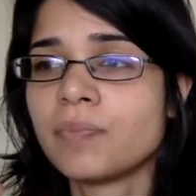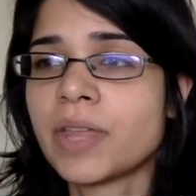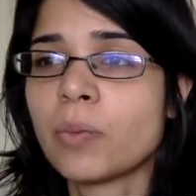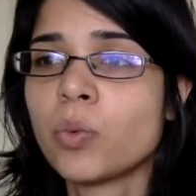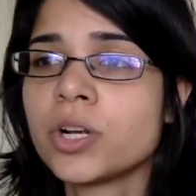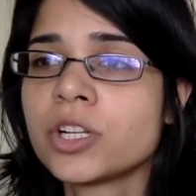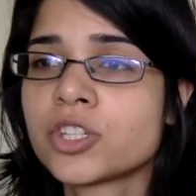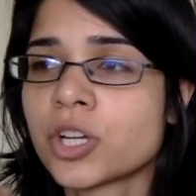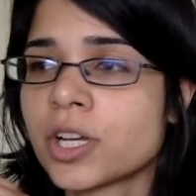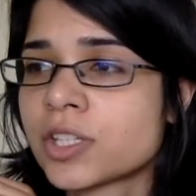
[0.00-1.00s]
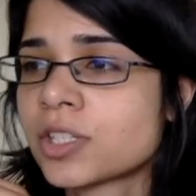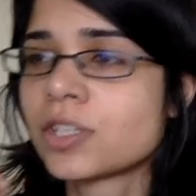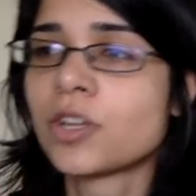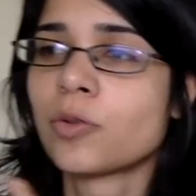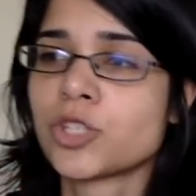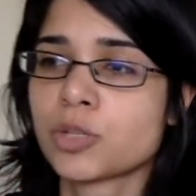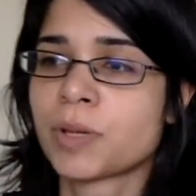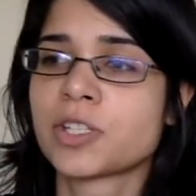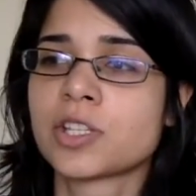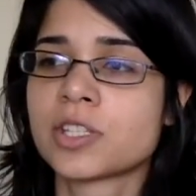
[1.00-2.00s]
they wouldn't just, just
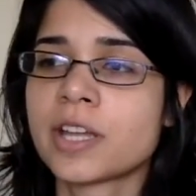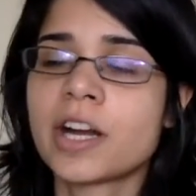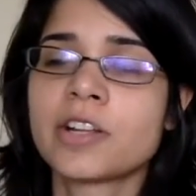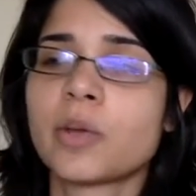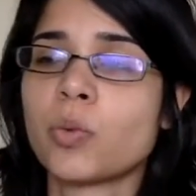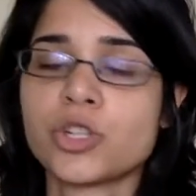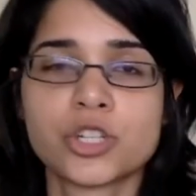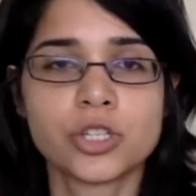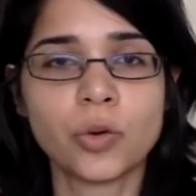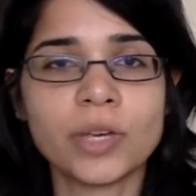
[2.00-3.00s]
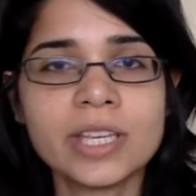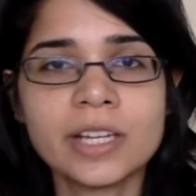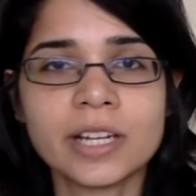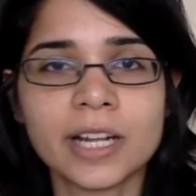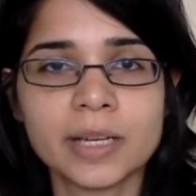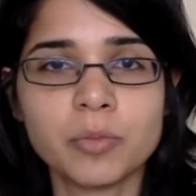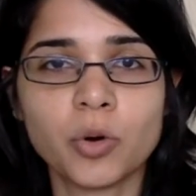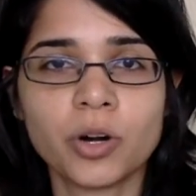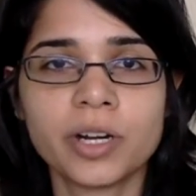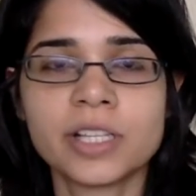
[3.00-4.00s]
because it's there, they wouldn't just go eat it
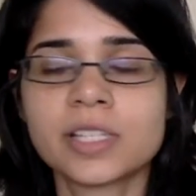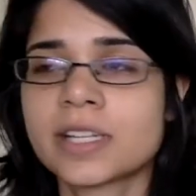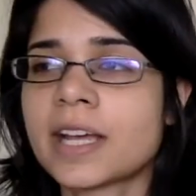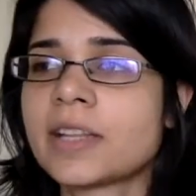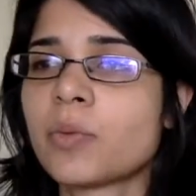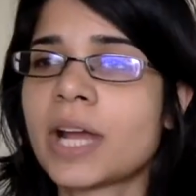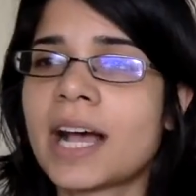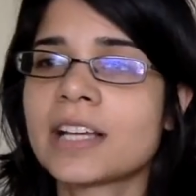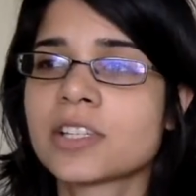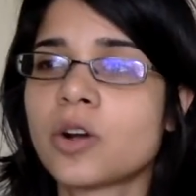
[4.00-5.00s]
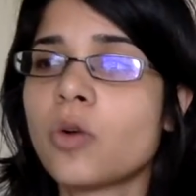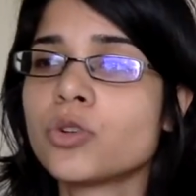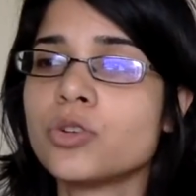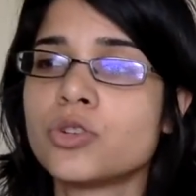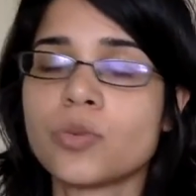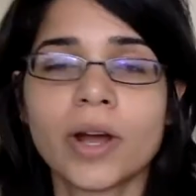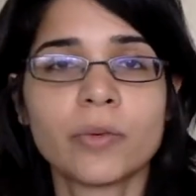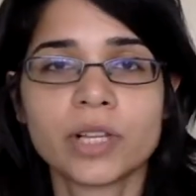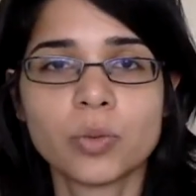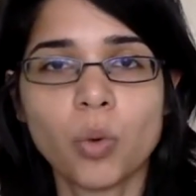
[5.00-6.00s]
anymore. Instead, they would ask, oh, do I
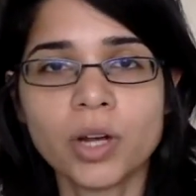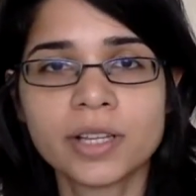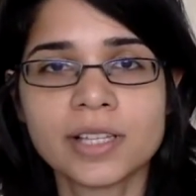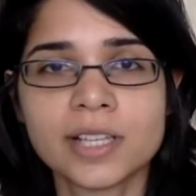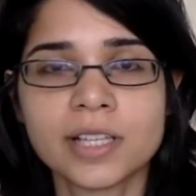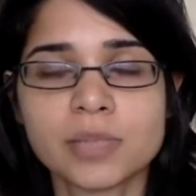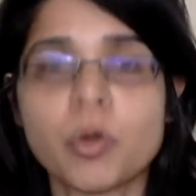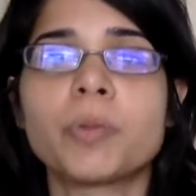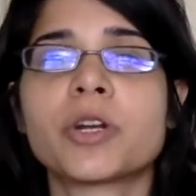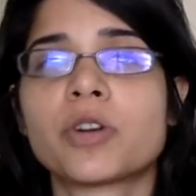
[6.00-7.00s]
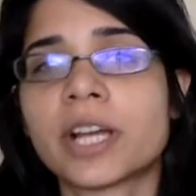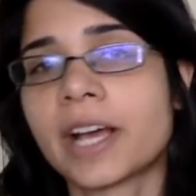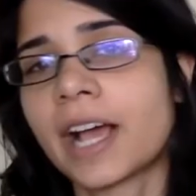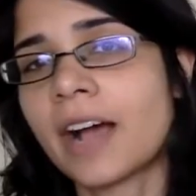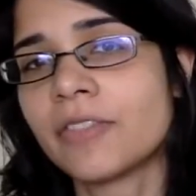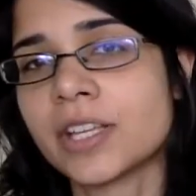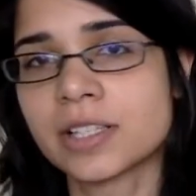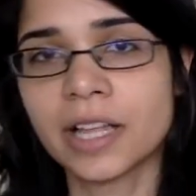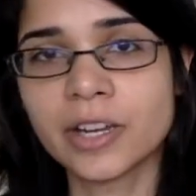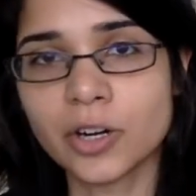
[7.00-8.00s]
really want this at this moment, or can I have
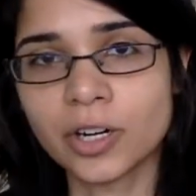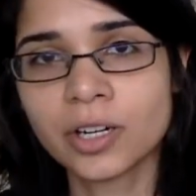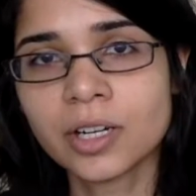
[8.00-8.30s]
this later?